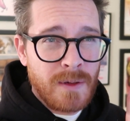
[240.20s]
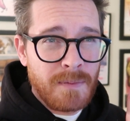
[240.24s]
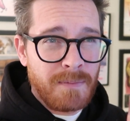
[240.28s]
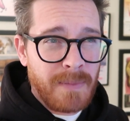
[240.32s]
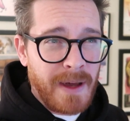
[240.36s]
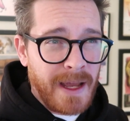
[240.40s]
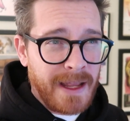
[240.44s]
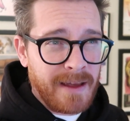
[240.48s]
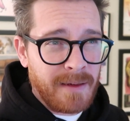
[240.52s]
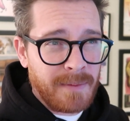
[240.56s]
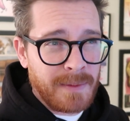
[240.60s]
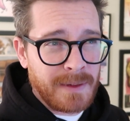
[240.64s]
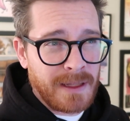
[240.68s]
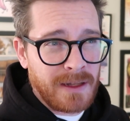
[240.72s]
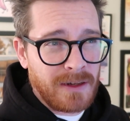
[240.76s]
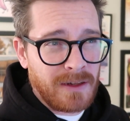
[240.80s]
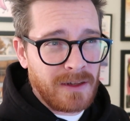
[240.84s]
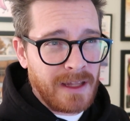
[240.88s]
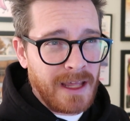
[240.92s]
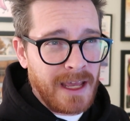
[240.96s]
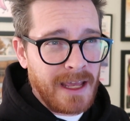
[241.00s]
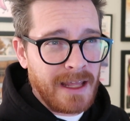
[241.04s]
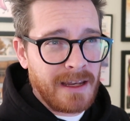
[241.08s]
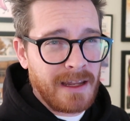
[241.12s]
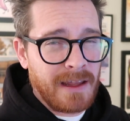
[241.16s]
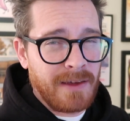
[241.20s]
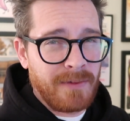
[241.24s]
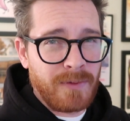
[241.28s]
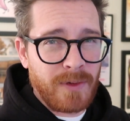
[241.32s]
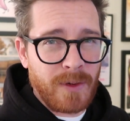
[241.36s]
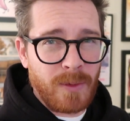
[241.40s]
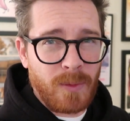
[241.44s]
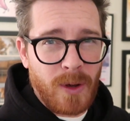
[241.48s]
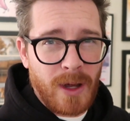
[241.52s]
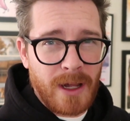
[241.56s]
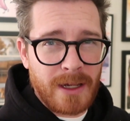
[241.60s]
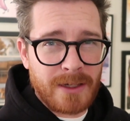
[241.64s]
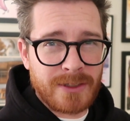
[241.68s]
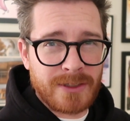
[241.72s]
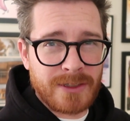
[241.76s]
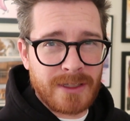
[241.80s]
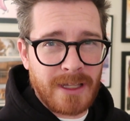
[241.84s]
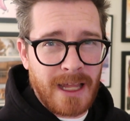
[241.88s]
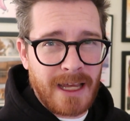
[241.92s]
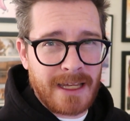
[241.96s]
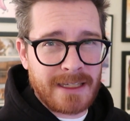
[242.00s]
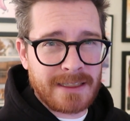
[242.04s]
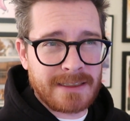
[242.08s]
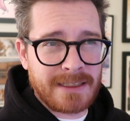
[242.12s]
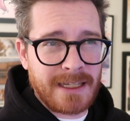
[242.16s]
Might come a little late if we watched
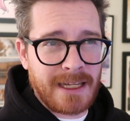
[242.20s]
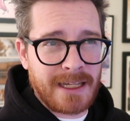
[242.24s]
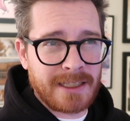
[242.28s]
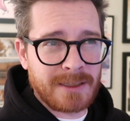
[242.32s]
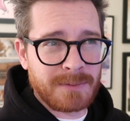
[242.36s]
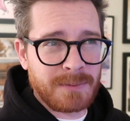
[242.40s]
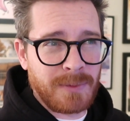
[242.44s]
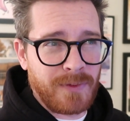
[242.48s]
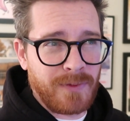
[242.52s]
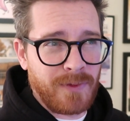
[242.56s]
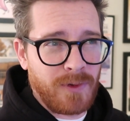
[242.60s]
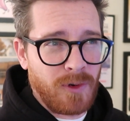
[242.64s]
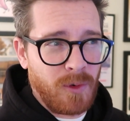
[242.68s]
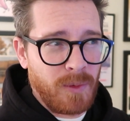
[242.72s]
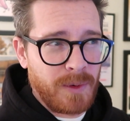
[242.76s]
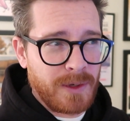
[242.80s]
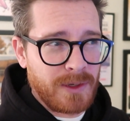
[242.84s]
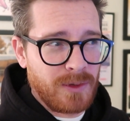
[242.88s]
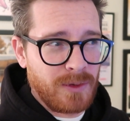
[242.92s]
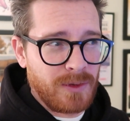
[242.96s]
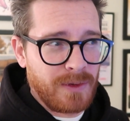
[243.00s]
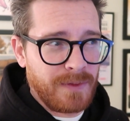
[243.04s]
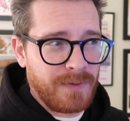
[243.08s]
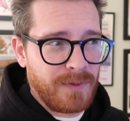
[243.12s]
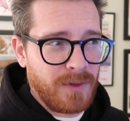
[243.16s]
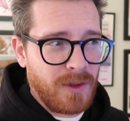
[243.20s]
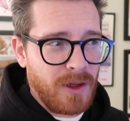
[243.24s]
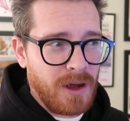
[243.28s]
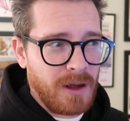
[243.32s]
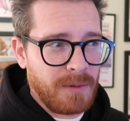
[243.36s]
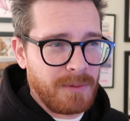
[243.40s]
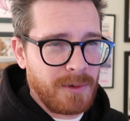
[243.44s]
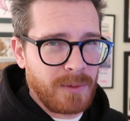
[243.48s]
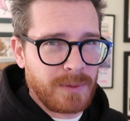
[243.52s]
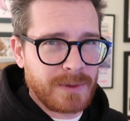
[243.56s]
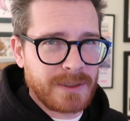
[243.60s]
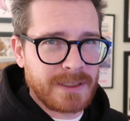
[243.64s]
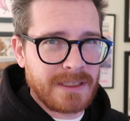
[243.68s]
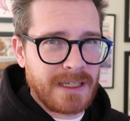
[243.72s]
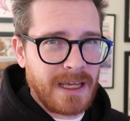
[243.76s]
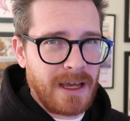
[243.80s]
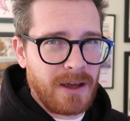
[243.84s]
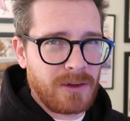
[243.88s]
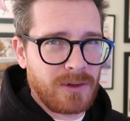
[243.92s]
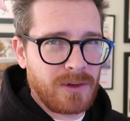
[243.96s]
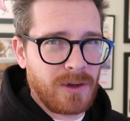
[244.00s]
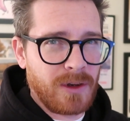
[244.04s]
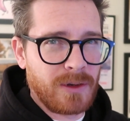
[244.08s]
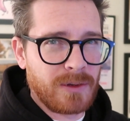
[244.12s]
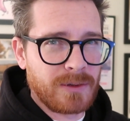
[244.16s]
Last Dance before we do the vlog, but we'll see
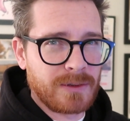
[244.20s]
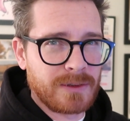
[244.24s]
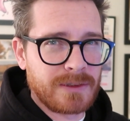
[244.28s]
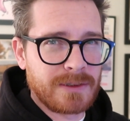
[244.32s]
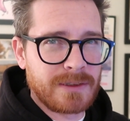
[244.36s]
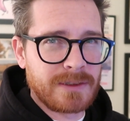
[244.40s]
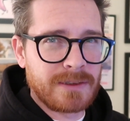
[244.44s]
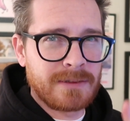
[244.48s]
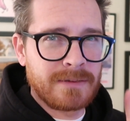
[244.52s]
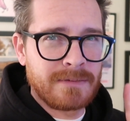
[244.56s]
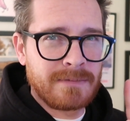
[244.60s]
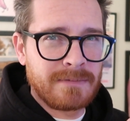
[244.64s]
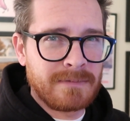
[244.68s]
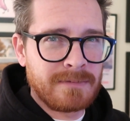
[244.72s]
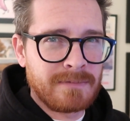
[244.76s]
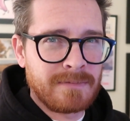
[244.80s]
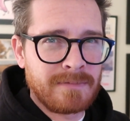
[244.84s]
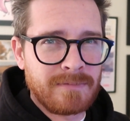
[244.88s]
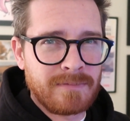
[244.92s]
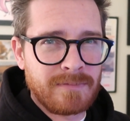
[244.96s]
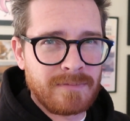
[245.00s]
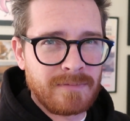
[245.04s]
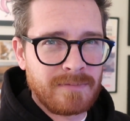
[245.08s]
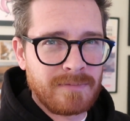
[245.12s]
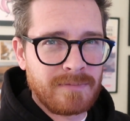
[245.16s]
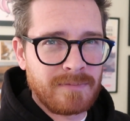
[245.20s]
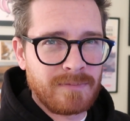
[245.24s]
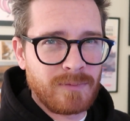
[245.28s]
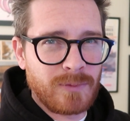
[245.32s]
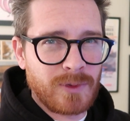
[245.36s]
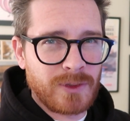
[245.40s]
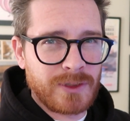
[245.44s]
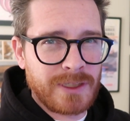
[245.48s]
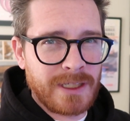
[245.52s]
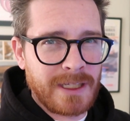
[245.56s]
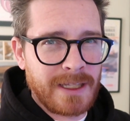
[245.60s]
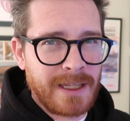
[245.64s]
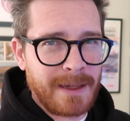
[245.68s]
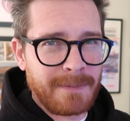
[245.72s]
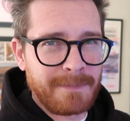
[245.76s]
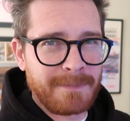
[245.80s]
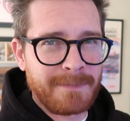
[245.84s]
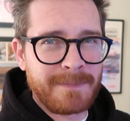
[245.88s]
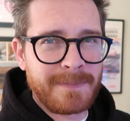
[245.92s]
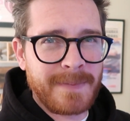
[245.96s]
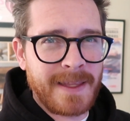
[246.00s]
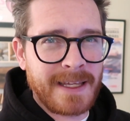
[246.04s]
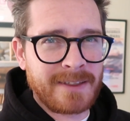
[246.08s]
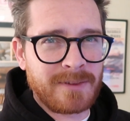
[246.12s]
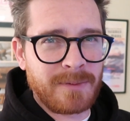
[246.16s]
how it goes. We'll see you then.
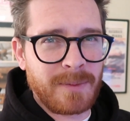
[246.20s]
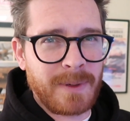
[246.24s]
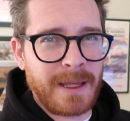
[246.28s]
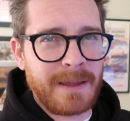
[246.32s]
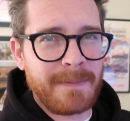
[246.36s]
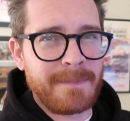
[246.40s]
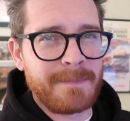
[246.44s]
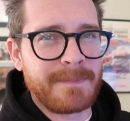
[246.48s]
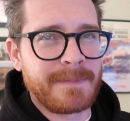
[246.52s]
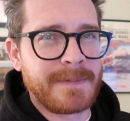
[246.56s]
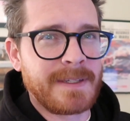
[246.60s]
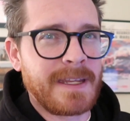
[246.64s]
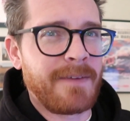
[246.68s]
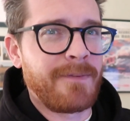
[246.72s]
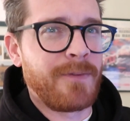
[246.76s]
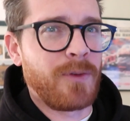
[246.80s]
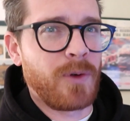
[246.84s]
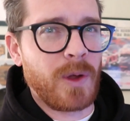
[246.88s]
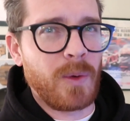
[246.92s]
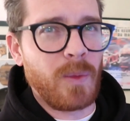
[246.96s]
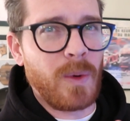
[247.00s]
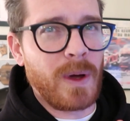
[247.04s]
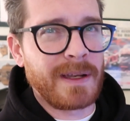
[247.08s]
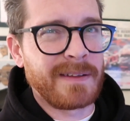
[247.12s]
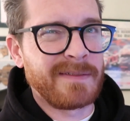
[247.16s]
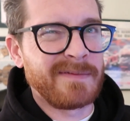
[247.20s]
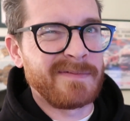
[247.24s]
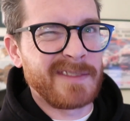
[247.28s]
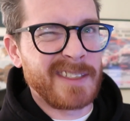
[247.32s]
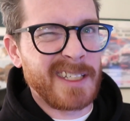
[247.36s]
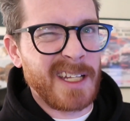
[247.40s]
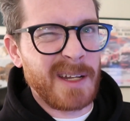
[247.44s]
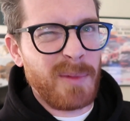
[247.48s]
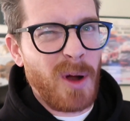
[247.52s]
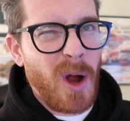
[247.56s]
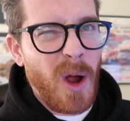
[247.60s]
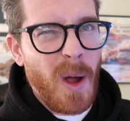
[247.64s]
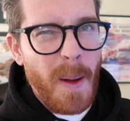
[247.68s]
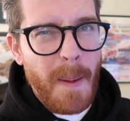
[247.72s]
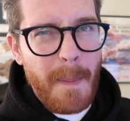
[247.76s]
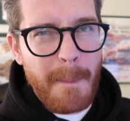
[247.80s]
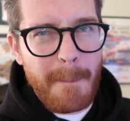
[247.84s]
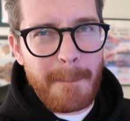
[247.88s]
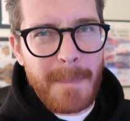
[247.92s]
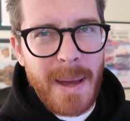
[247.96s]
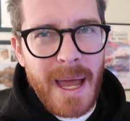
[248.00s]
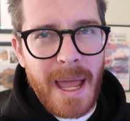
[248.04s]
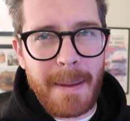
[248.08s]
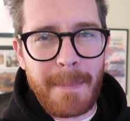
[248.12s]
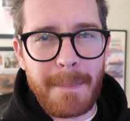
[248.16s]
Thanks, everybody. Day 41. See you tomorrow.
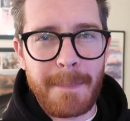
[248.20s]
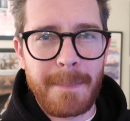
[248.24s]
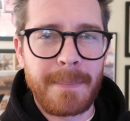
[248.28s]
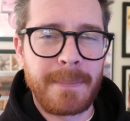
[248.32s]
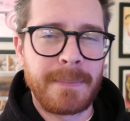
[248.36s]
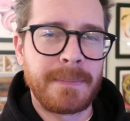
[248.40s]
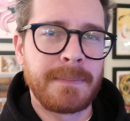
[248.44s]
Bye.